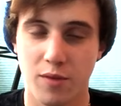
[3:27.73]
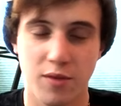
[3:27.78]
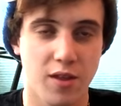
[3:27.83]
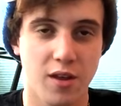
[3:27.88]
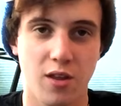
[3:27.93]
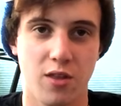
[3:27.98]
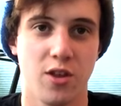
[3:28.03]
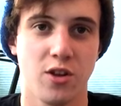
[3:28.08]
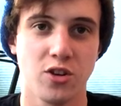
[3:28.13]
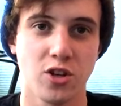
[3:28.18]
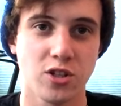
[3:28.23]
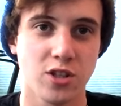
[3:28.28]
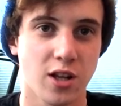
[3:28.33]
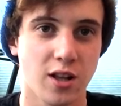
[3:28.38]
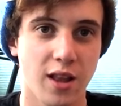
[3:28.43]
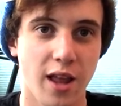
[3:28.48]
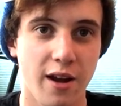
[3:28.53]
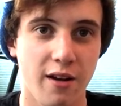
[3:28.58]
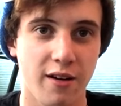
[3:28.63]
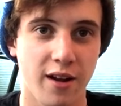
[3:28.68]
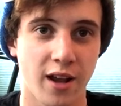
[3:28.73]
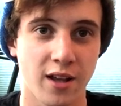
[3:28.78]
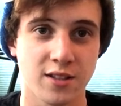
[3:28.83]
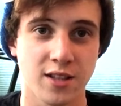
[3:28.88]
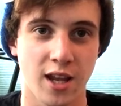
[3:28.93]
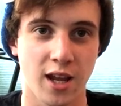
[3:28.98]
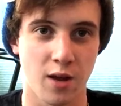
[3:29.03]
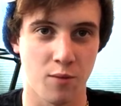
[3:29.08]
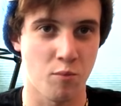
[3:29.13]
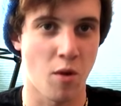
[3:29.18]
They're just
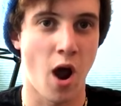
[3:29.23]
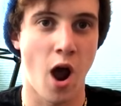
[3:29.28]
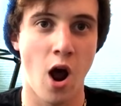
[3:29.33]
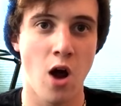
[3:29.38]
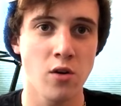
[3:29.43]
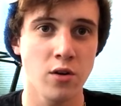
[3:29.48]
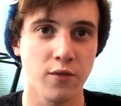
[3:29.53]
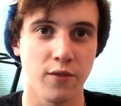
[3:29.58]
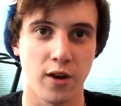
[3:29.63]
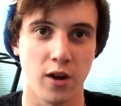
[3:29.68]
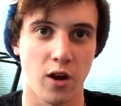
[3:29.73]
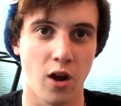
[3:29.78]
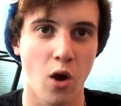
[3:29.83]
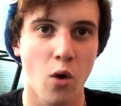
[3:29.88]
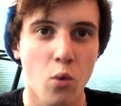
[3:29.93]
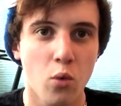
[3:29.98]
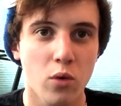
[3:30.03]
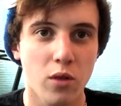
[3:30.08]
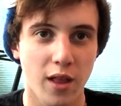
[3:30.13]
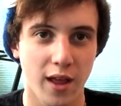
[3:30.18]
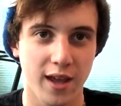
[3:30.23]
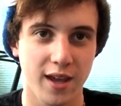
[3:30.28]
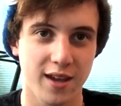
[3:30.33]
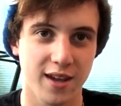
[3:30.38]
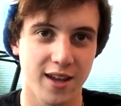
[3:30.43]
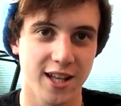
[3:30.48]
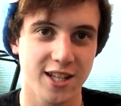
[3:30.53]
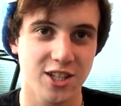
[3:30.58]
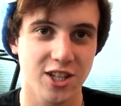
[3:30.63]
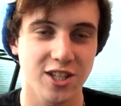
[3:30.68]
hilarious. Like, I don't even know. Like,
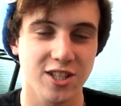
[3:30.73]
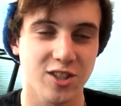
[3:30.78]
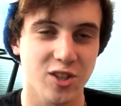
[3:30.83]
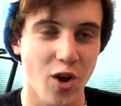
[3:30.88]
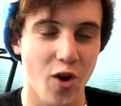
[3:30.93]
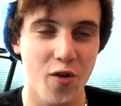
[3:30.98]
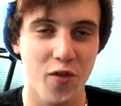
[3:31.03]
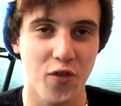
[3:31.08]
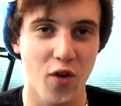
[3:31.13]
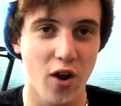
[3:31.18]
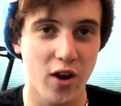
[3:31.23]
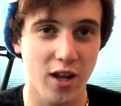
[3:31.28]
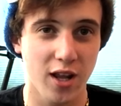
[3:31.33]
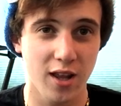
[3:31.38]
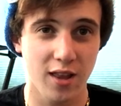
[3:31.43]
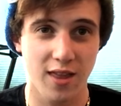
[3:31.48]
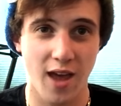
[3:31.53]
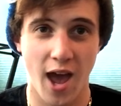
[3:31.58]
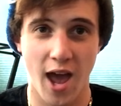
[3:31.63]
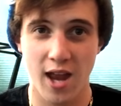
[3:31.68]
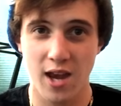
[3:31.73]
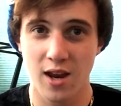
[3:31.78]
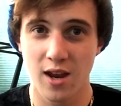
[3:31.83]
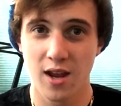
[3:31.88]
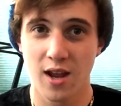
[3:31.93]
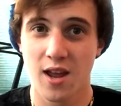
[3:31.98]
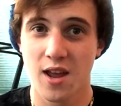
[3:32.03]
it's just so funny that